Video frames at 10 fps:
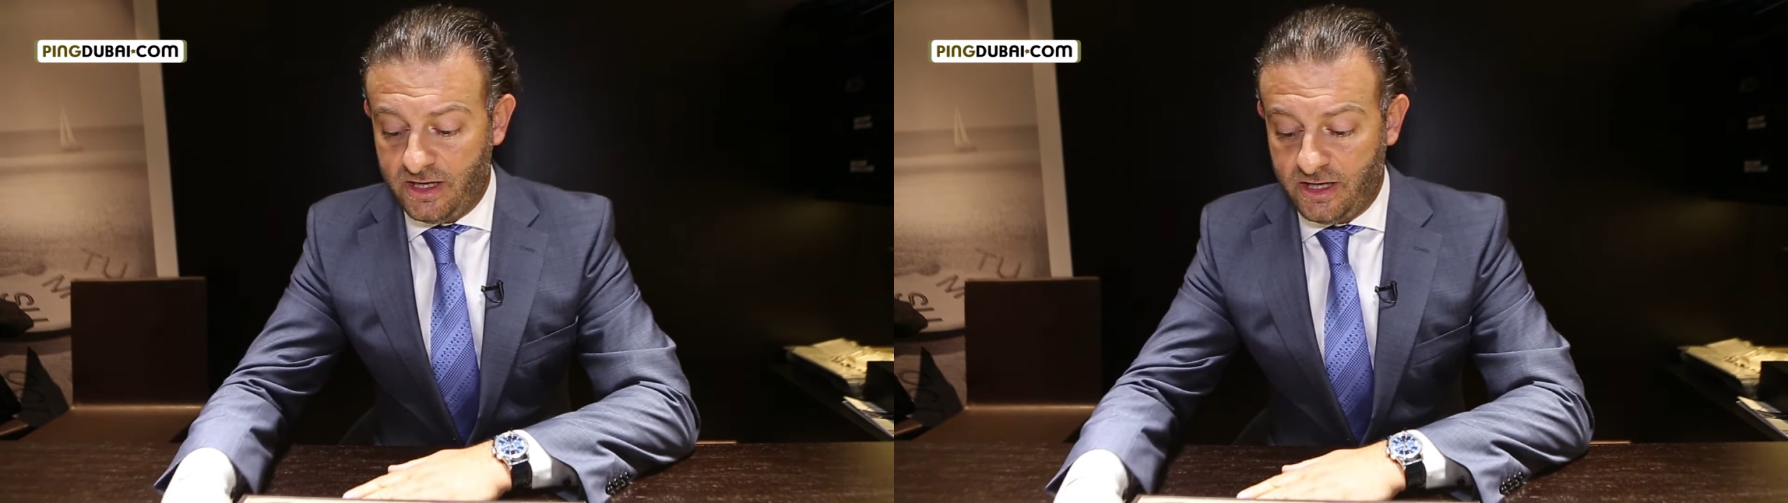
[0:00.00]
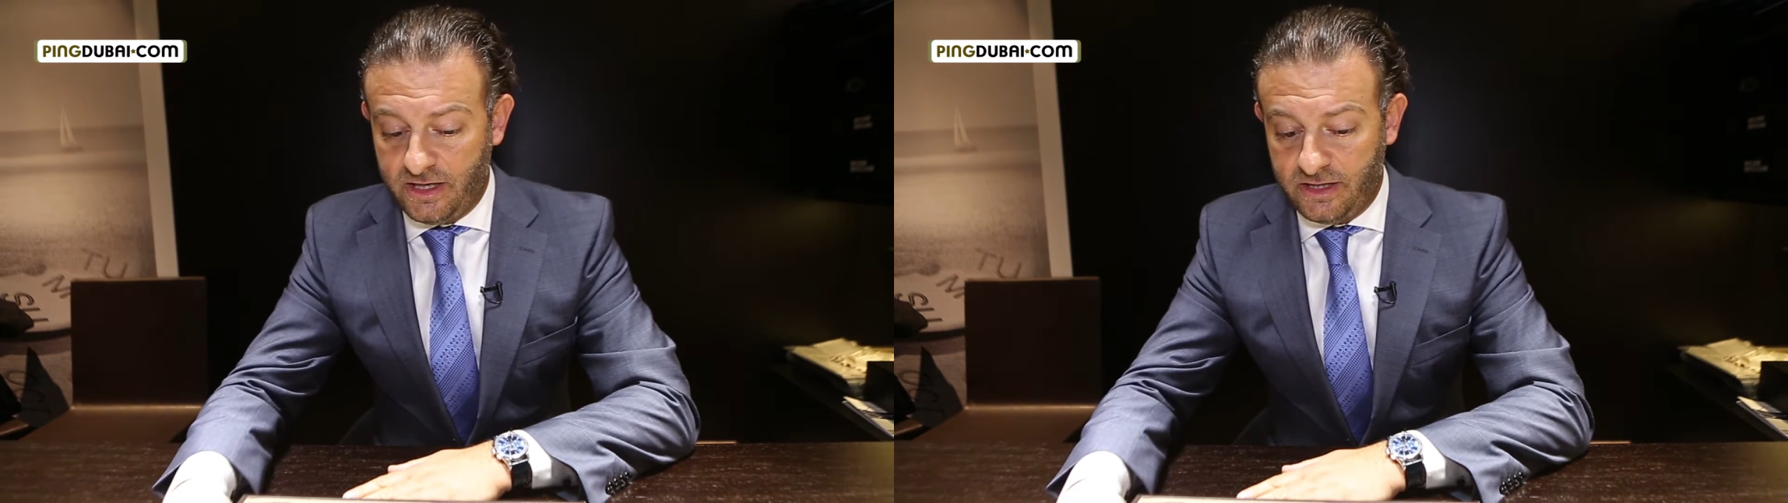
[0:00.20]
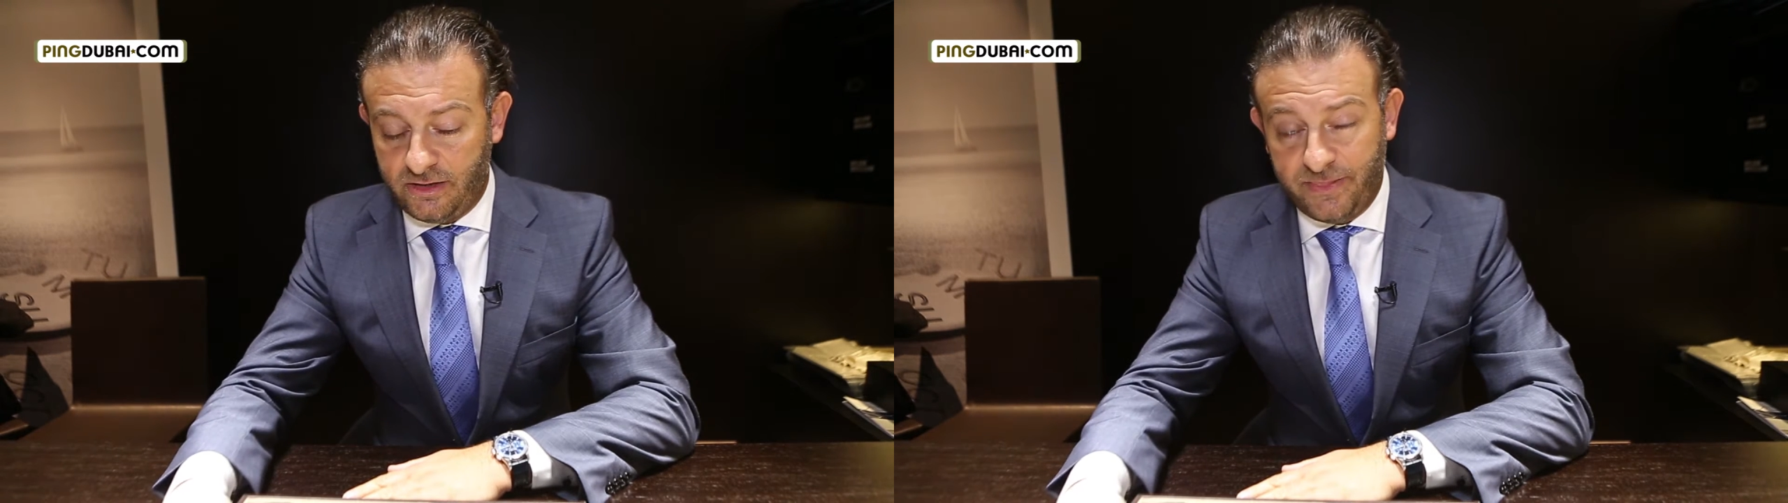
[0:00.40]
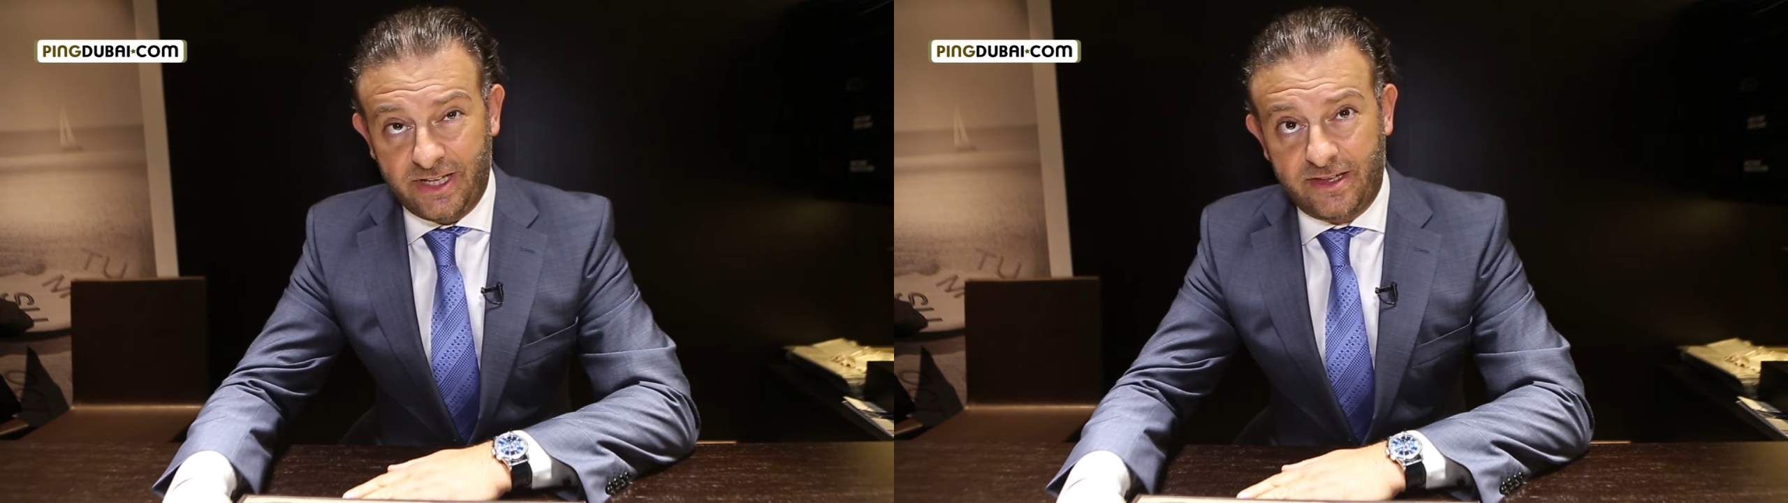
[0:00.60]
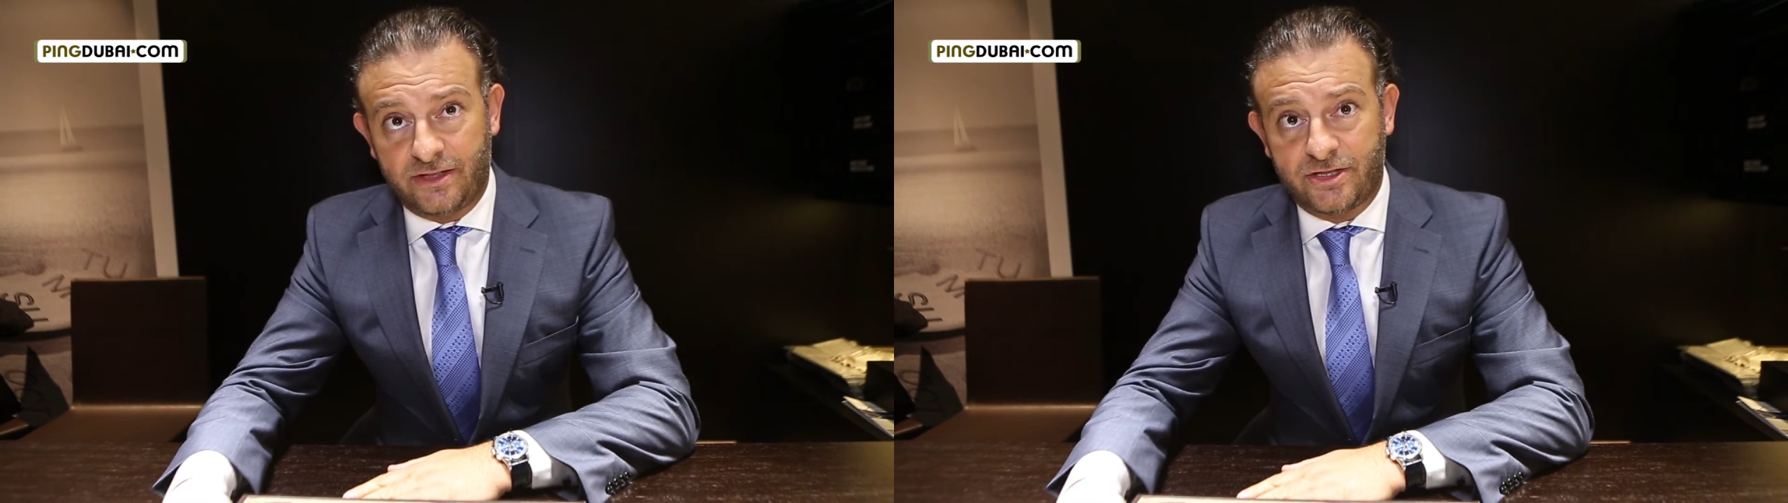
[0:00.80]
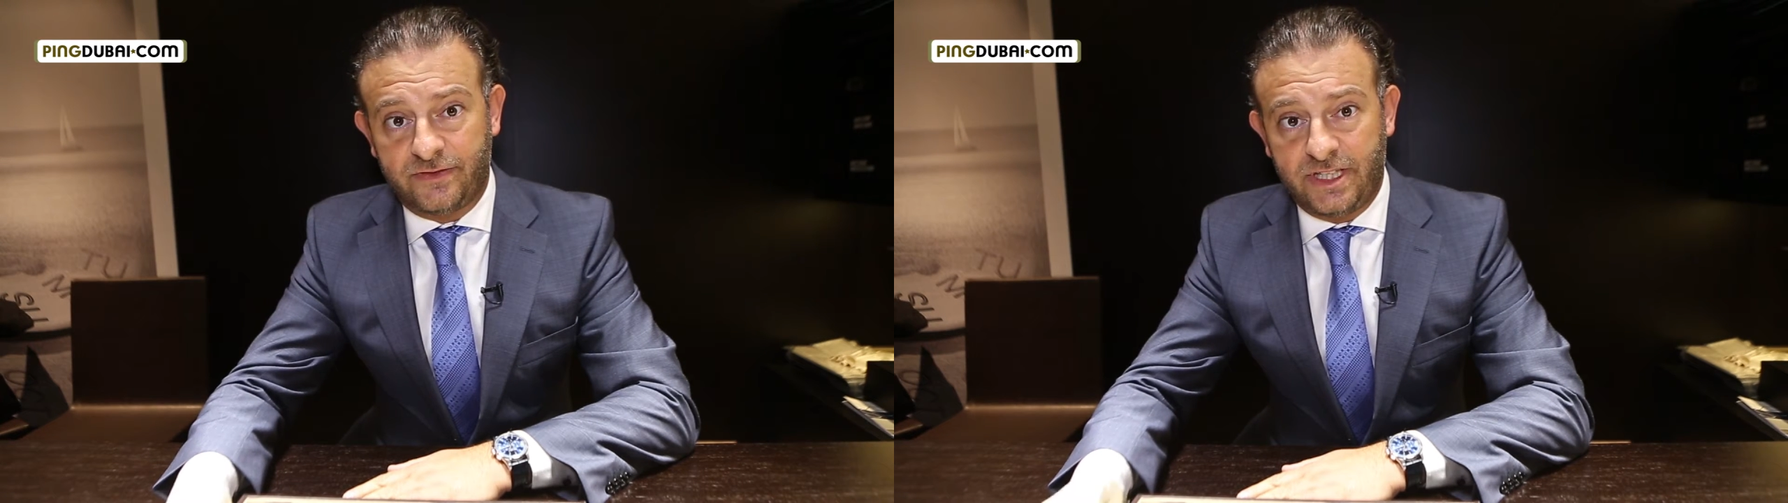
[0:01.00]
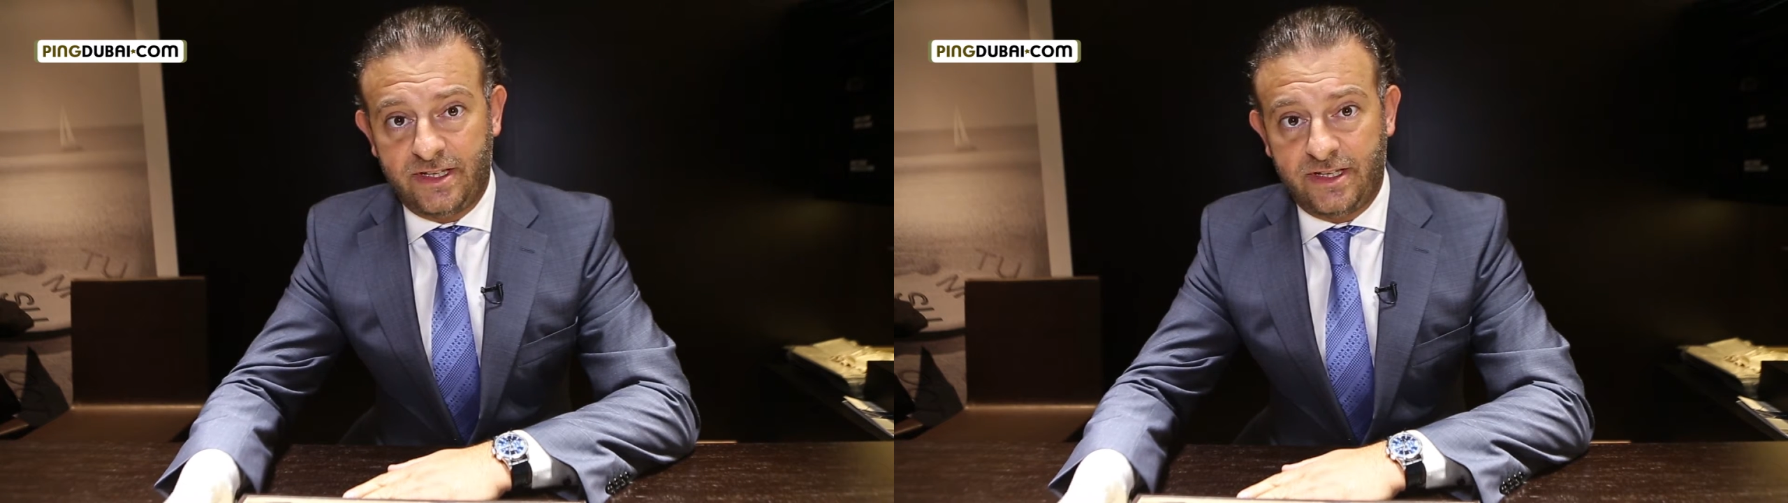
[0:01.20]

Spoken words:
The biggest launch of